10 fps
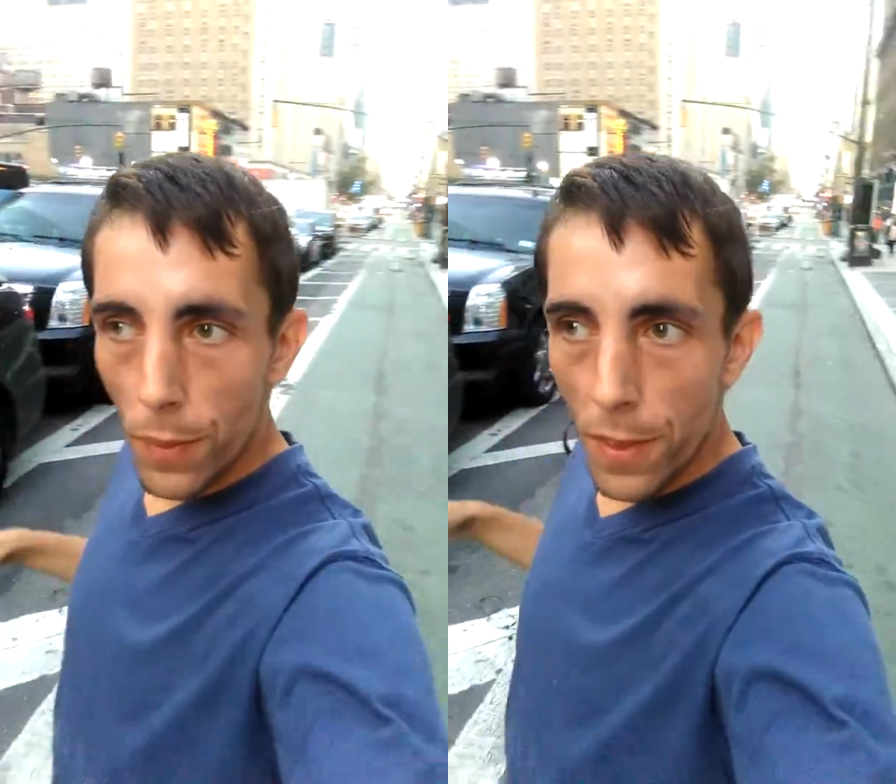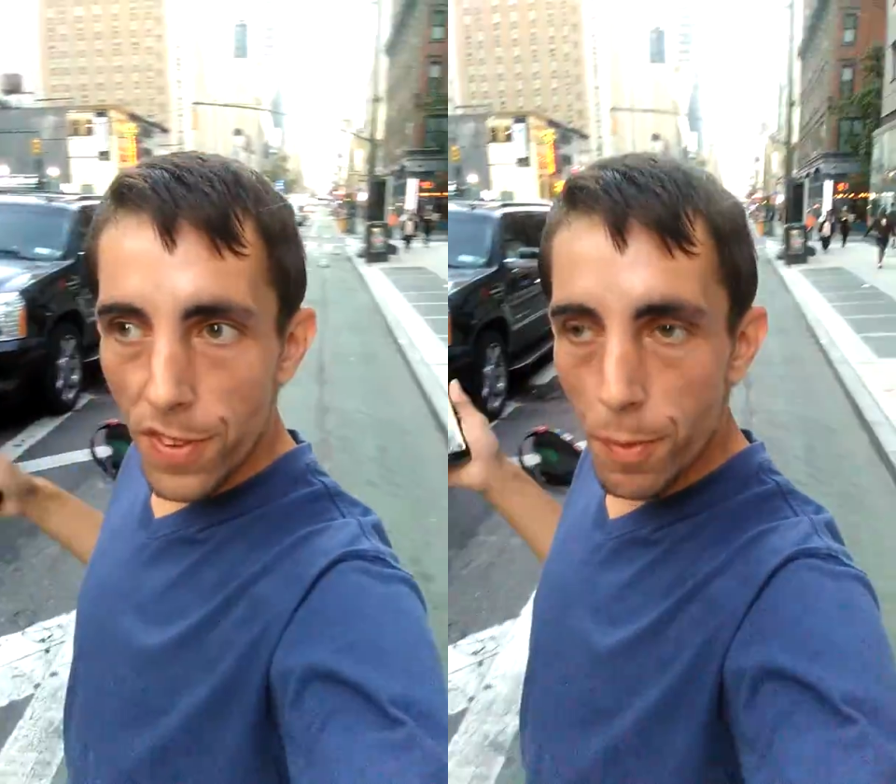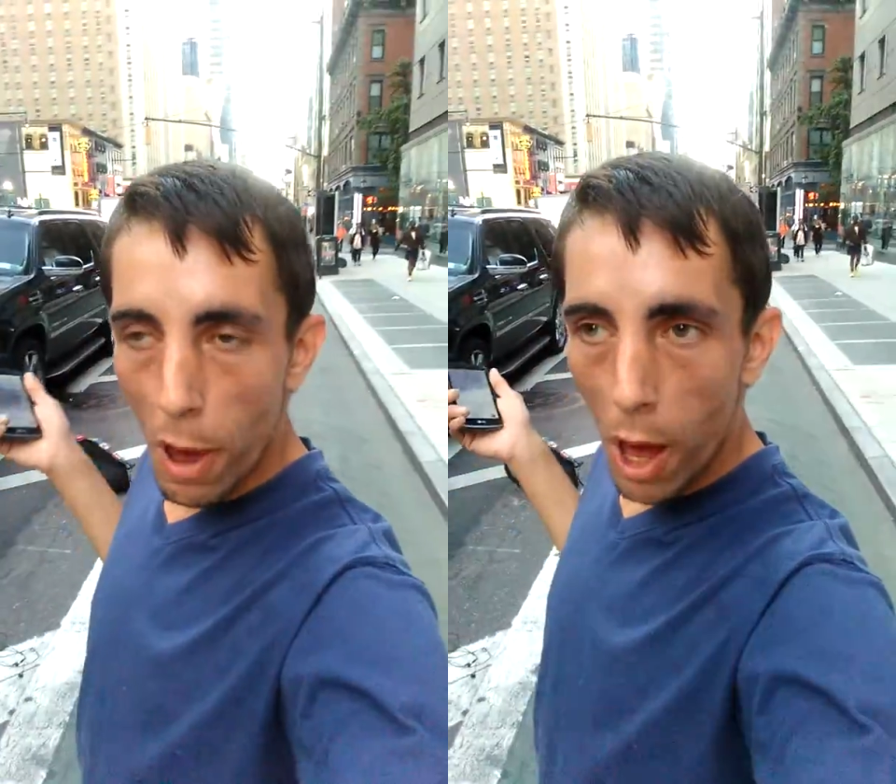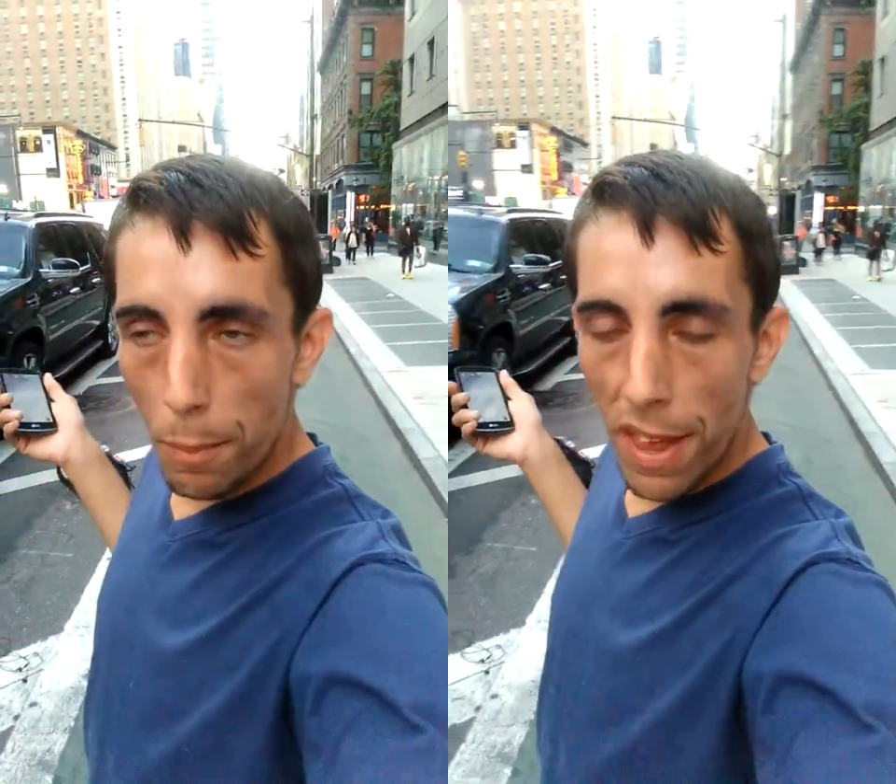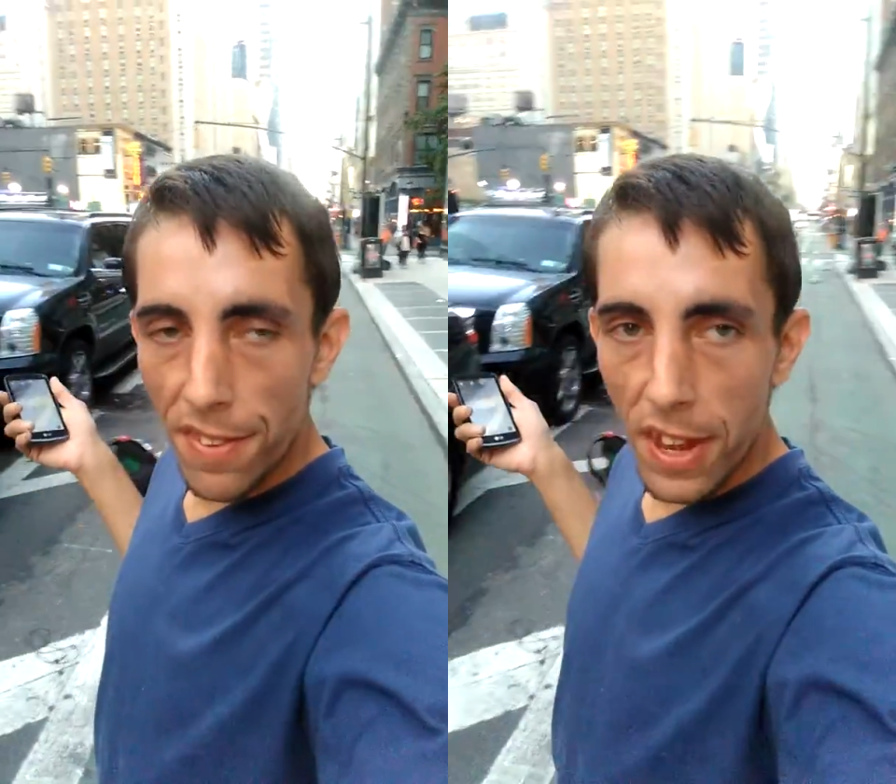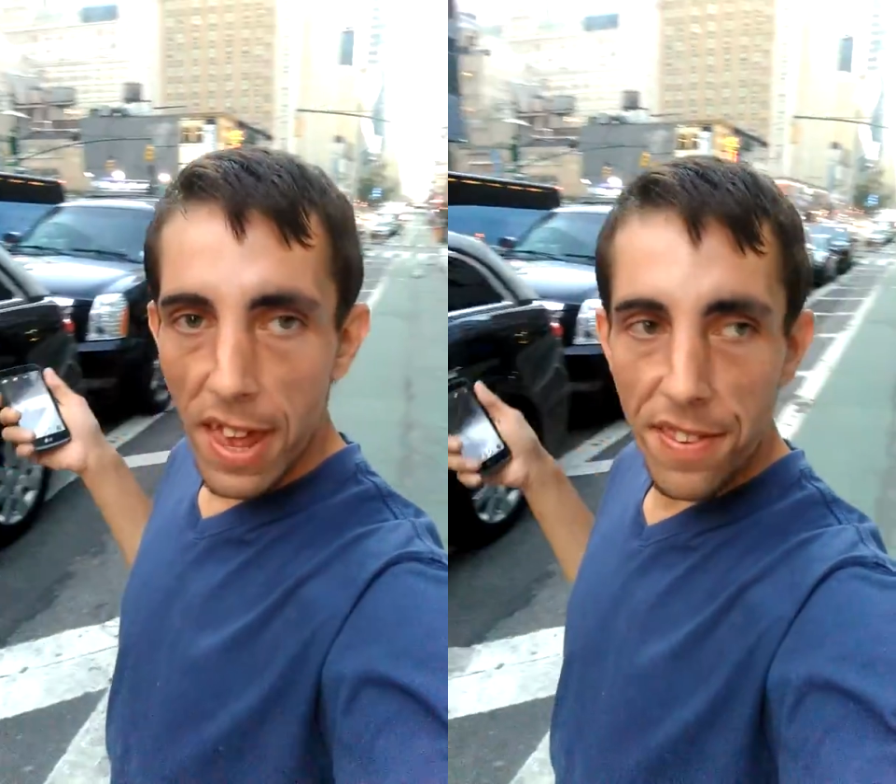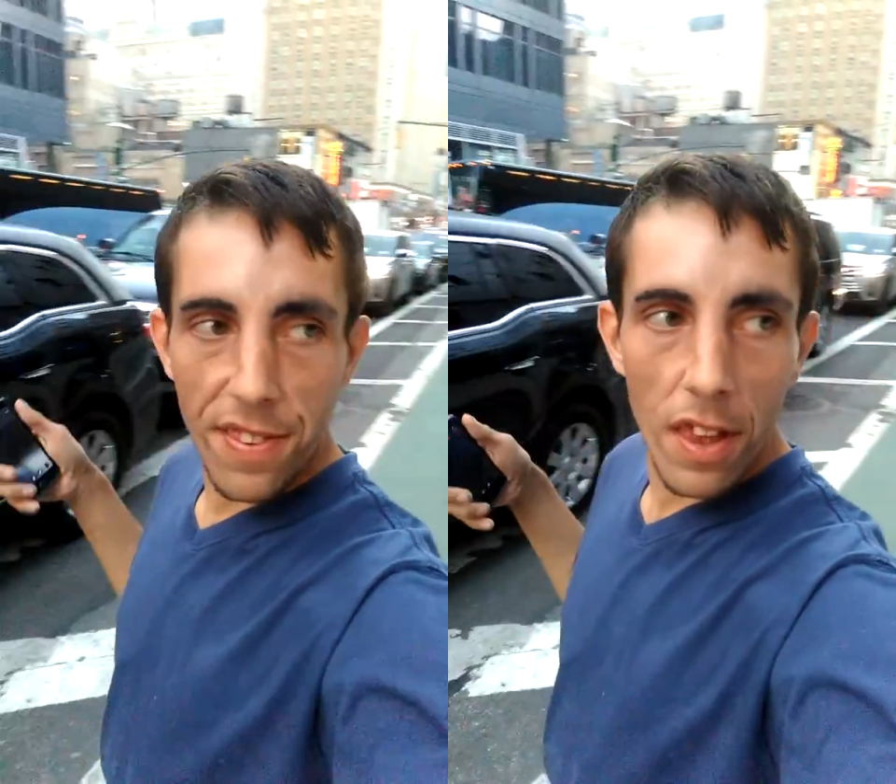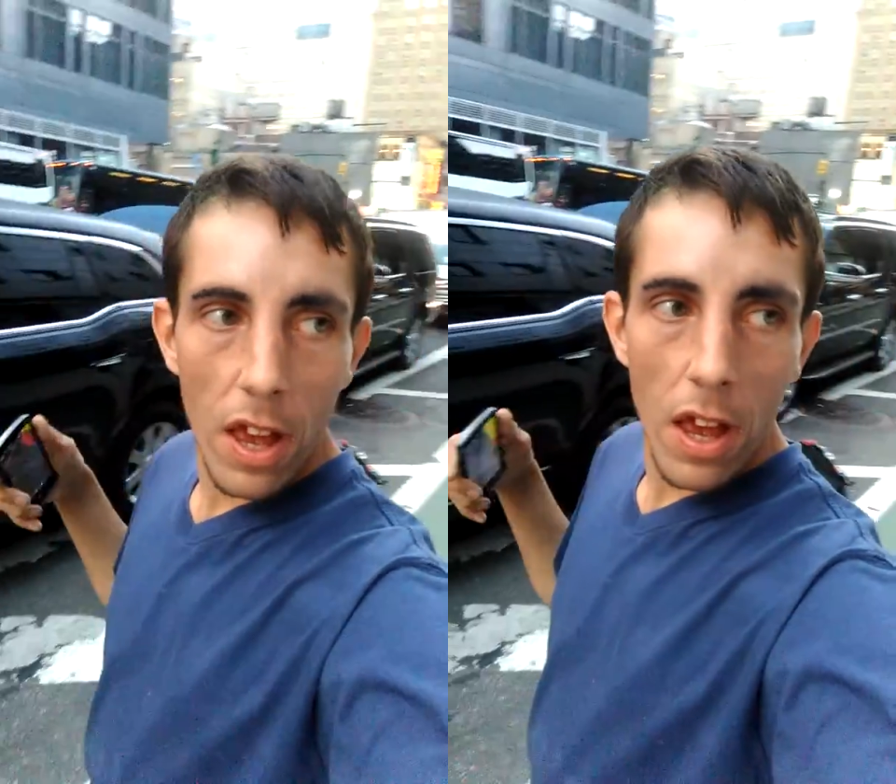with the small business.